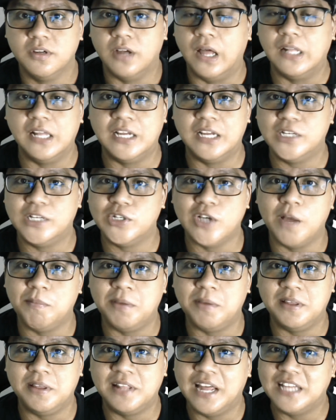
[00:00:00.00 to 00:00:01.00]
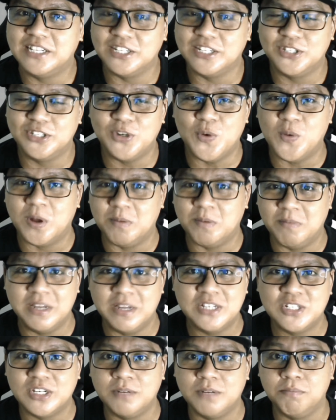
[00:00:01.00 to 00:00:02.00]
online shopping that I just don't want to
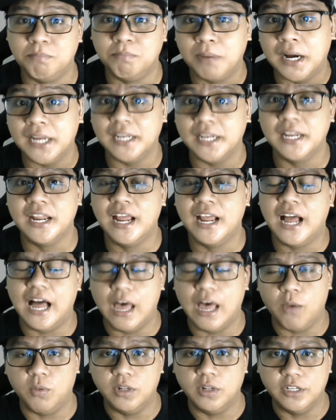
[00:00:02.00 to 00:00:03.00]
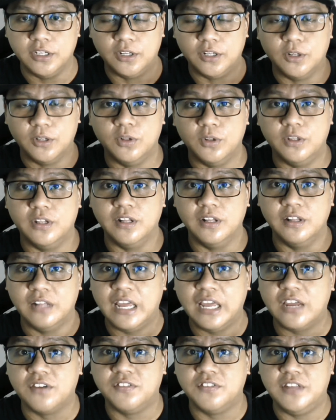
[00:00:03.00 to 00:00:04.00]
mention, but I will include the
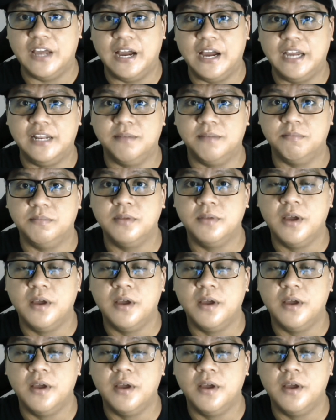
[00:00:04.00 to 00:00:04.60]
link of the item